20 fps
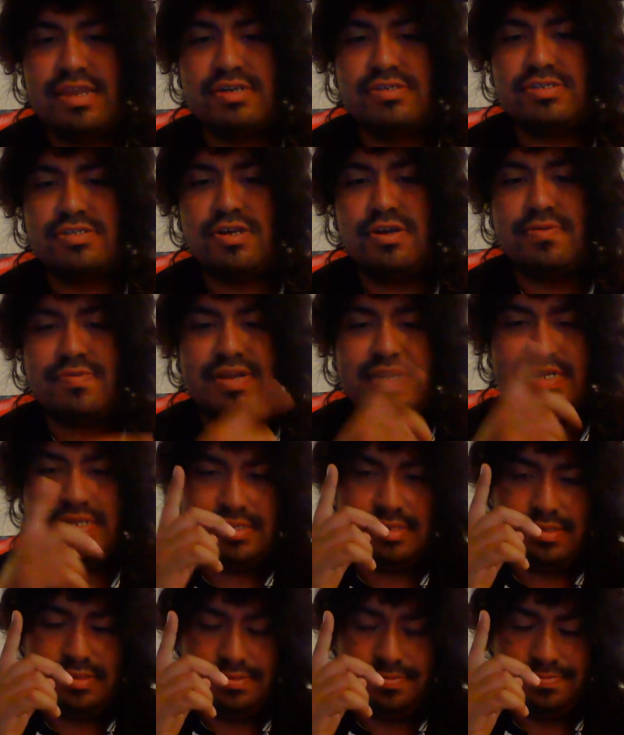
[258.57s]
your
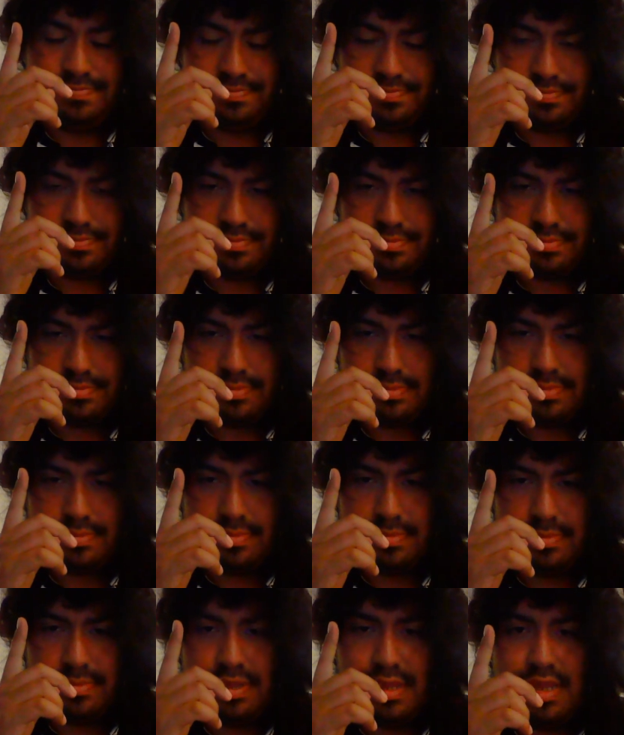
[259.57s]
service,
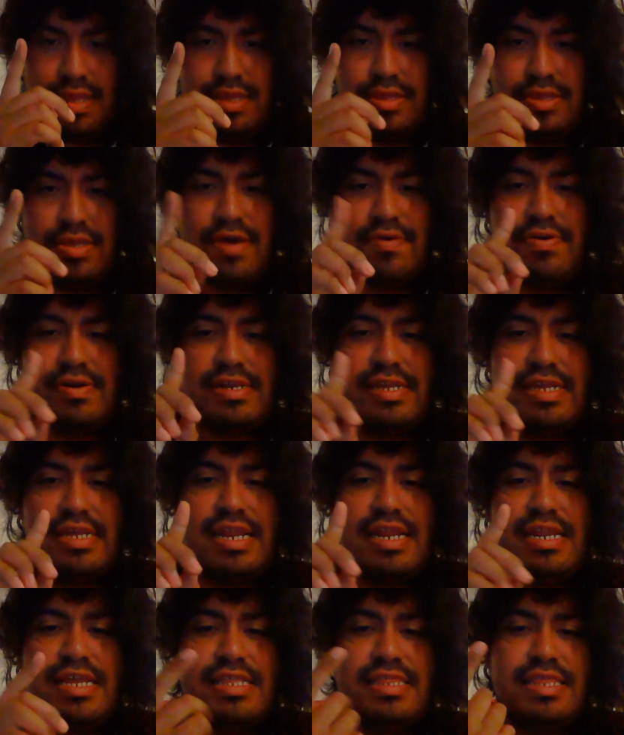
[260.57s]
you ever need
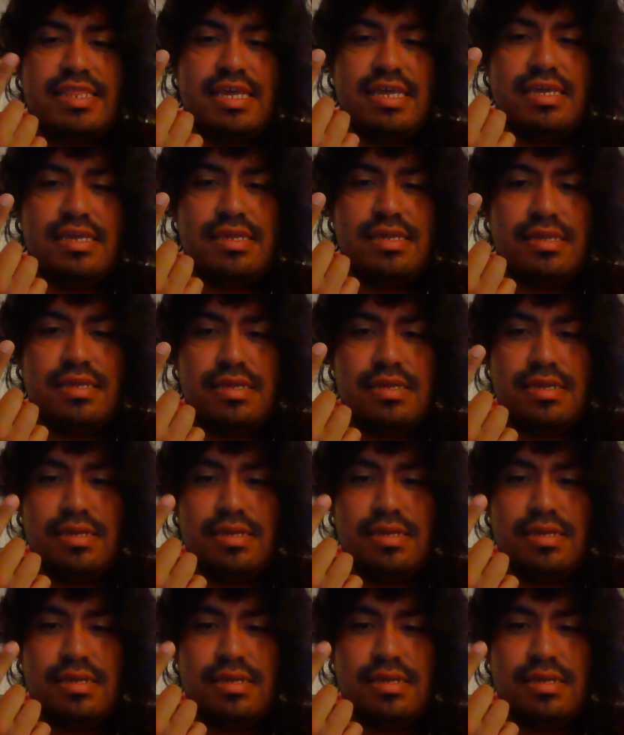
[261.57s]
anything?